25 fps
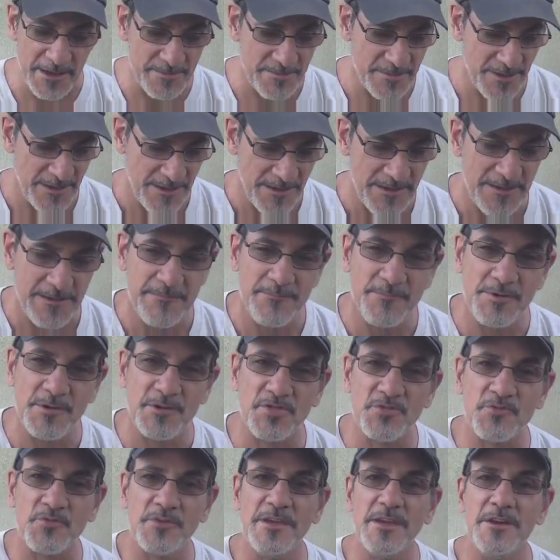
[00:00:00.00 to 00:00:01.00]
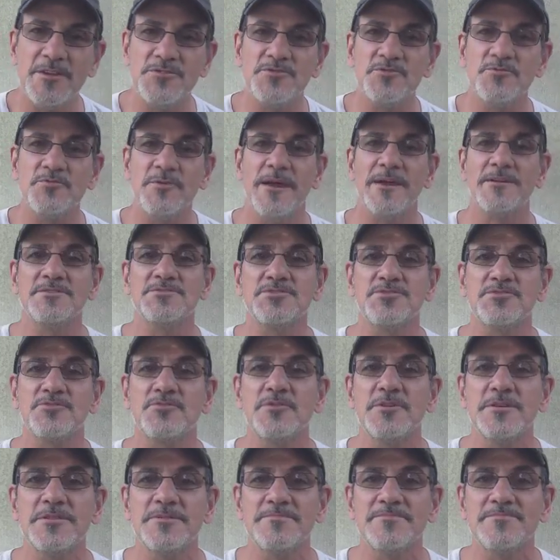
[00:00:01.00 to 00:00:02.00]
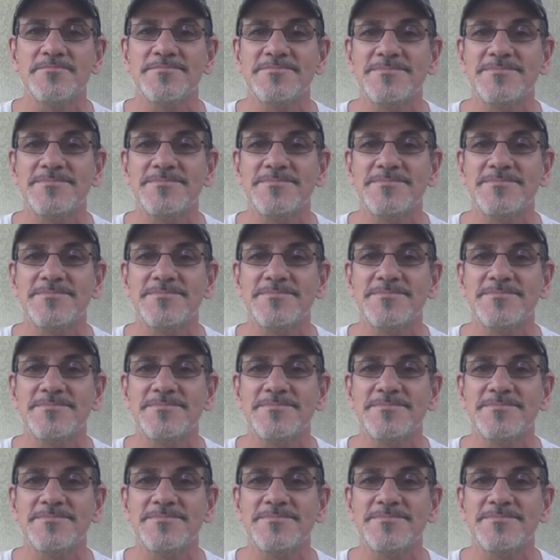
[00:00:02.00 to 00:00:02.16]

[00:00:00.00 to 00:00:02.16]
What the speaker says: it, put 300 rounds through it.